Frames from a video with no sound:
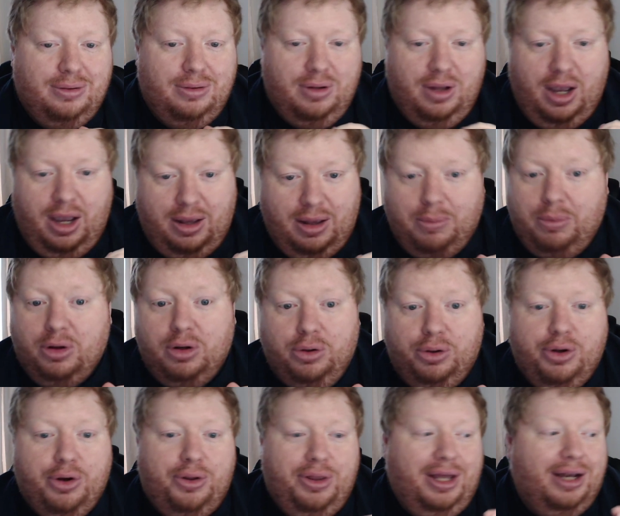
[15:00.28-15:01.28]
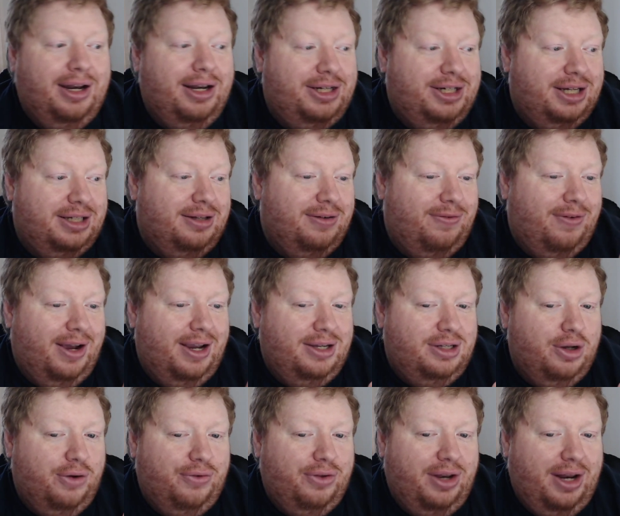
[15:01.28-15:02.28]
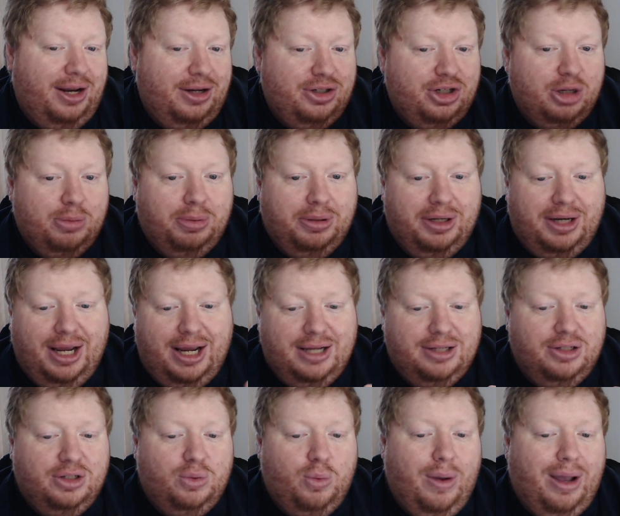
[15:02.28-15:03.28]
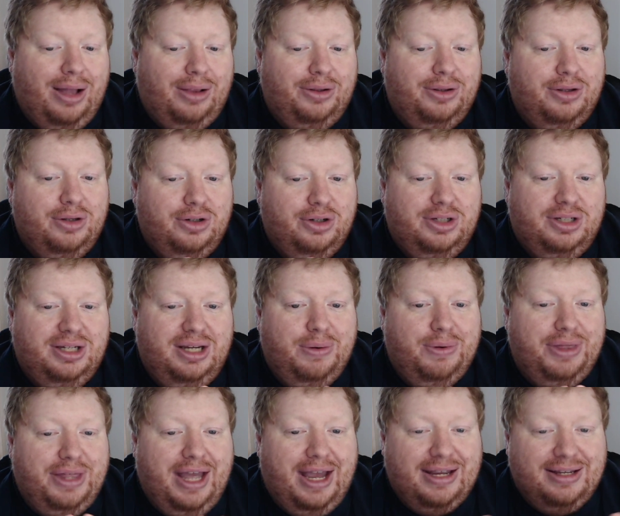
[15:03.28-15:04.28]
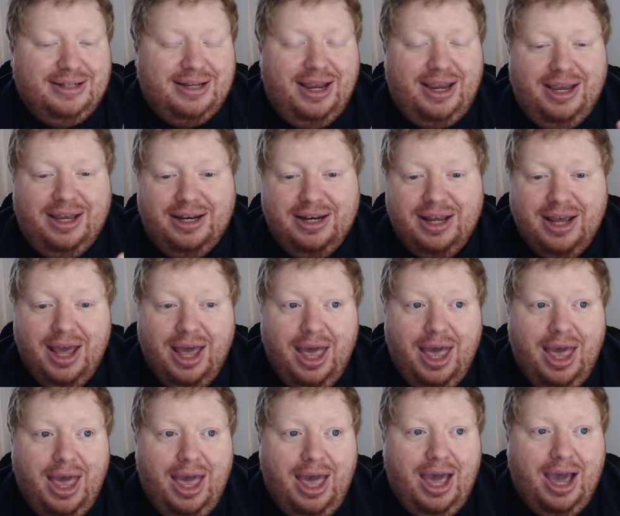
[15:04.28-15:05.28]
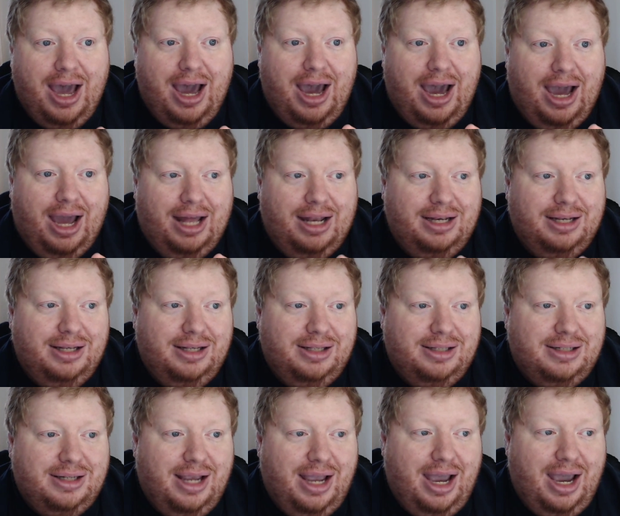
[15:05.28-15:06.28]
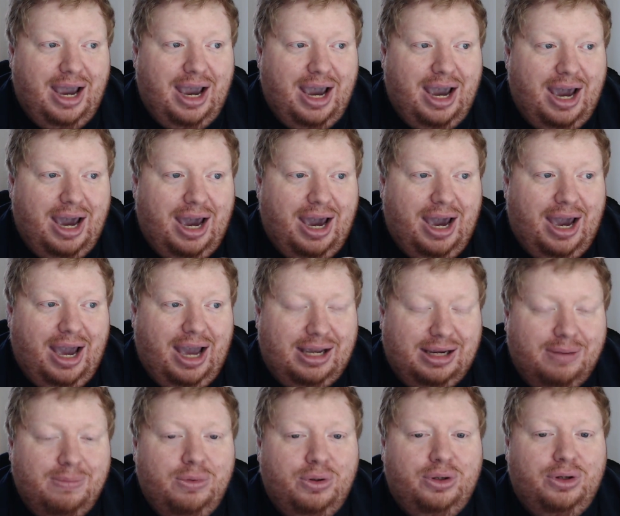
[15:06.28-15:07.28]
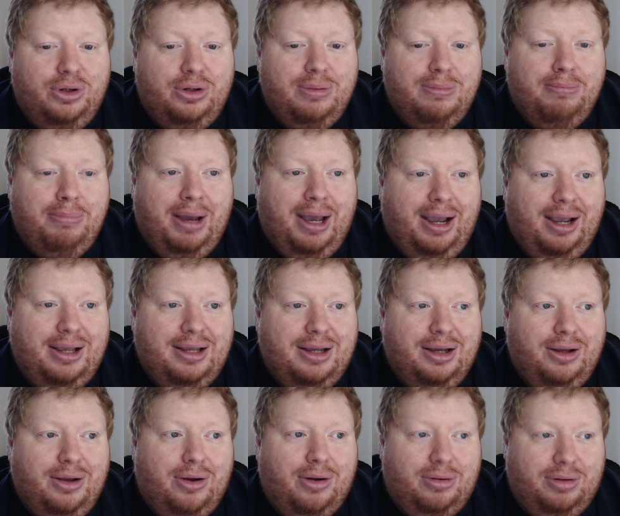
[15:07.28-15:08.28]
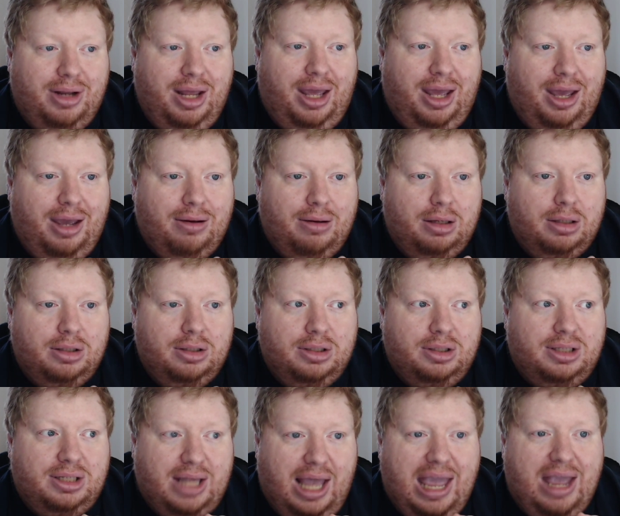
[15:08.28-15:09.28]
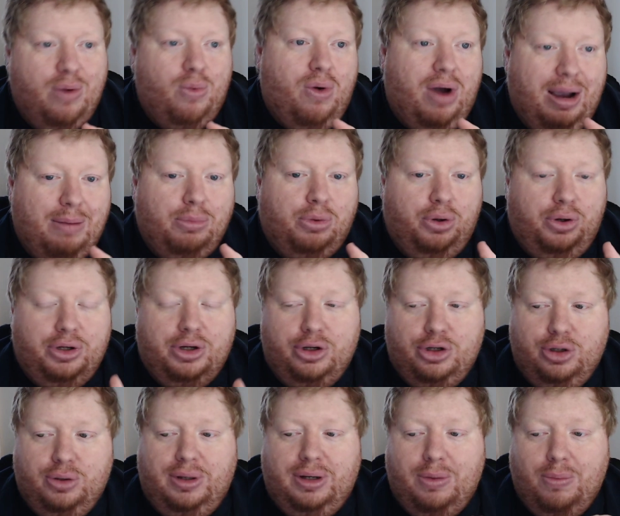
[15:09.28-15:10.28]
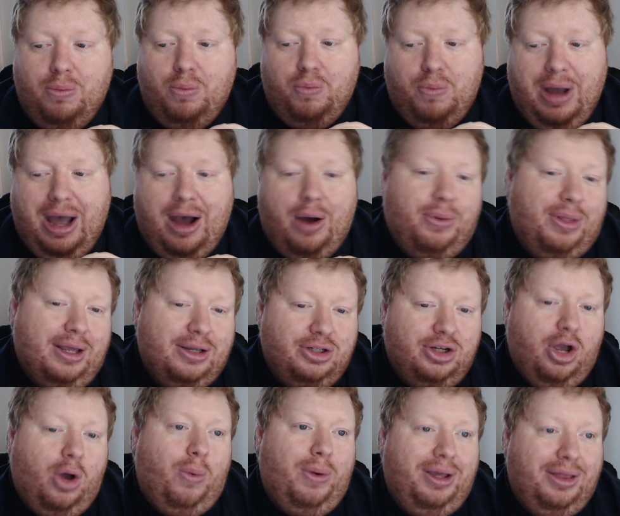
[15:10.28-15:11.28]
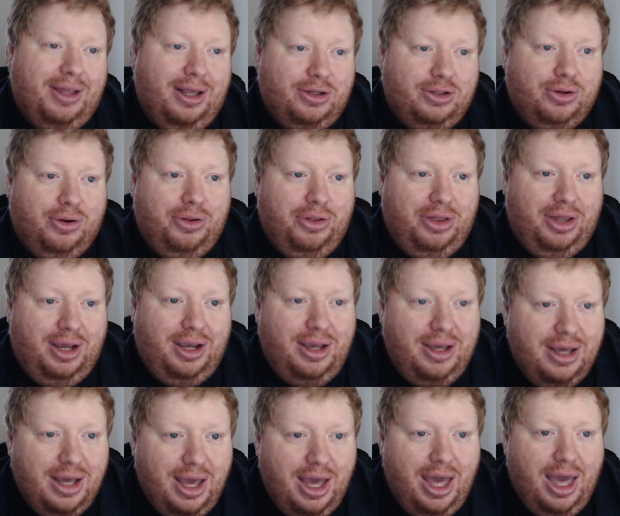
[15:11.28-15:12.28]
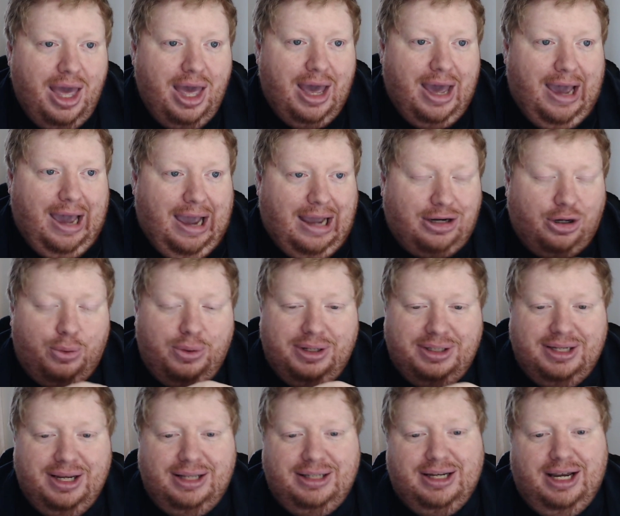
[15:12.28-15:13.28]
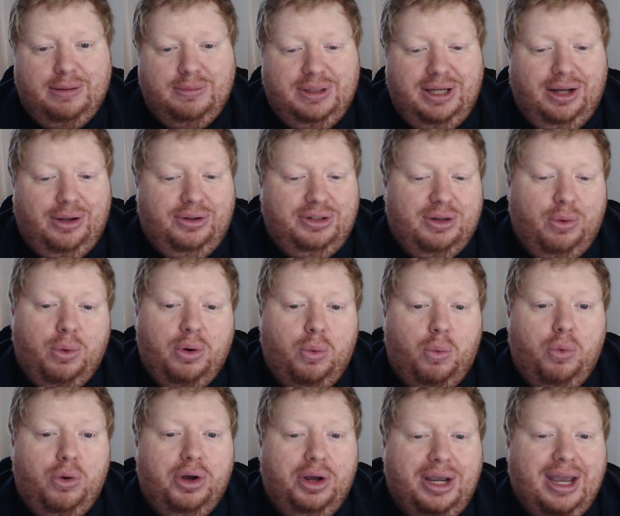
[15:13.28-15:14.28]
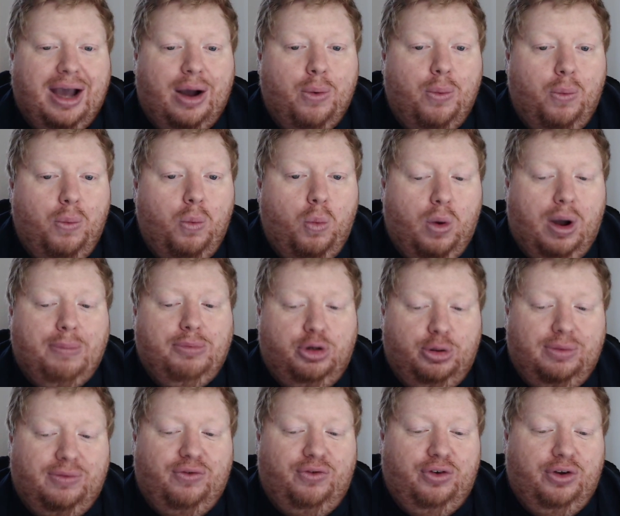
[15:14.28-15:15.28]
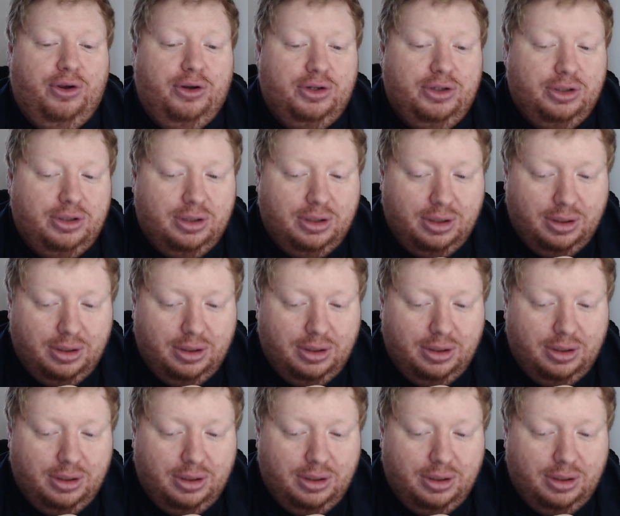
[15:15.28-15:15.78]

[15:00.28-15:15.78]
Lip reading: I'm going to look at all the NHS advice over the next couple of days as well and just see what they're saying. And I am going to come back on here and say what I'm looking at doing and how that's going, that sort of thing. I don't want to set a timescale because I want to work out what I'm doing first.